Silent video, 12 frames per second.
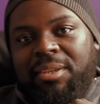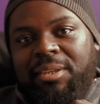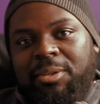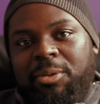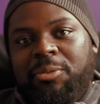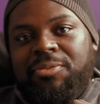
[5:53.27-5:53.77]

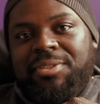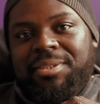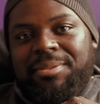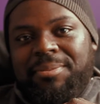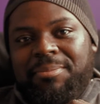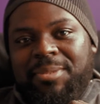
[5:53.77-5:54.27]
goofs
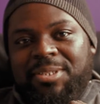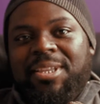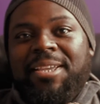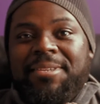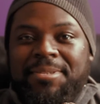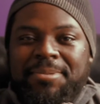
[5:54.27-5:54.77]
and
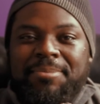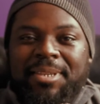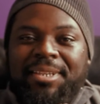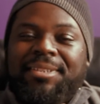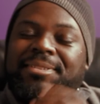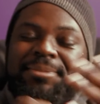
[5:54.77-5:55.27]
mistakes
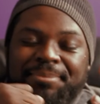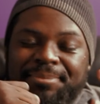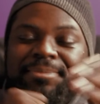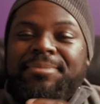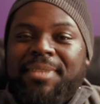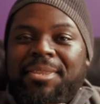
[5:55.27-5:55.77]
because
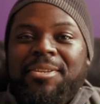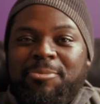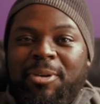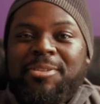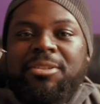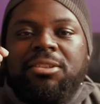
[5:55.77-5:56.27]
nothing's
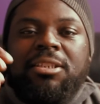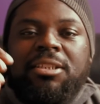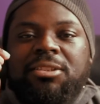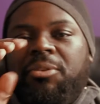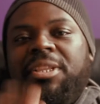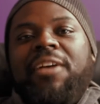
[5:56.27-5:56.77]
perfect.
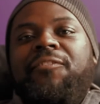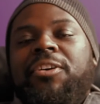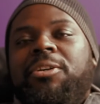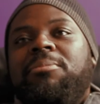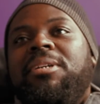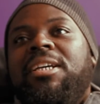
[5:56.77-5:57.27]
So in that
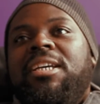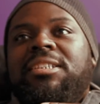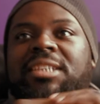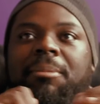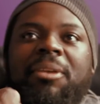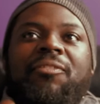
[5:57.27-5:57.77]
film,
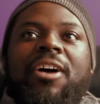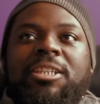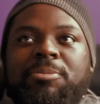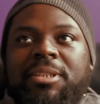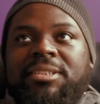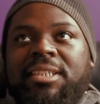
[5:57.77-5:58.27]
Jamie Foxx
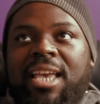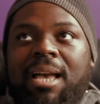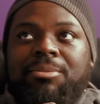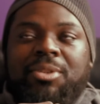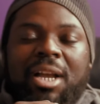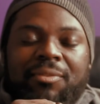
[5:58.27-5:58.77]
plays a
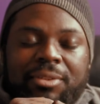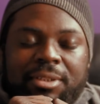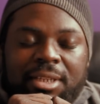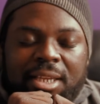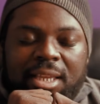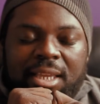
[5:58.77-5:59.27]
cab driver.
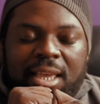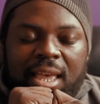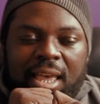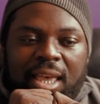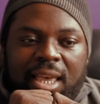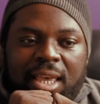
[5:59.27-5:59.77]

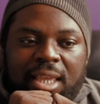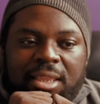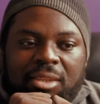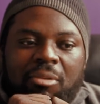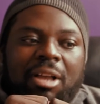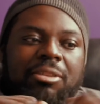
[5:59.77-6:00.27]
And
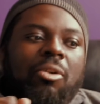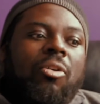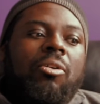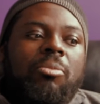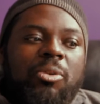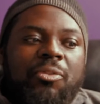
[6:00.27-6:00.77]
throughout the
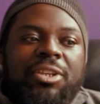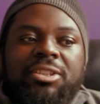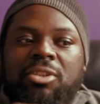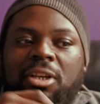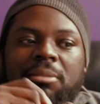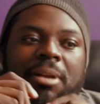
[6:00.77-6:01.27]
whole movie, he's
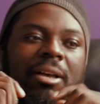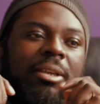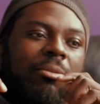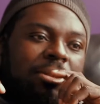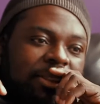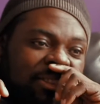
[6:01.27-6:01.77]
talking about he
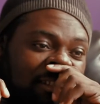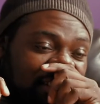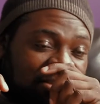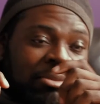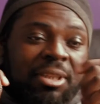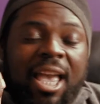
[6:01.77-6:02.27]
wants to start
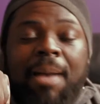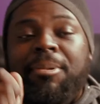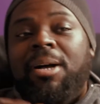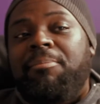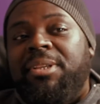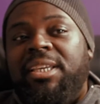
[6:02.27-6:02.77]
his own cab
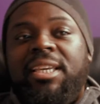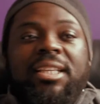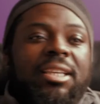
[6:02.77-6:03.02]
company, and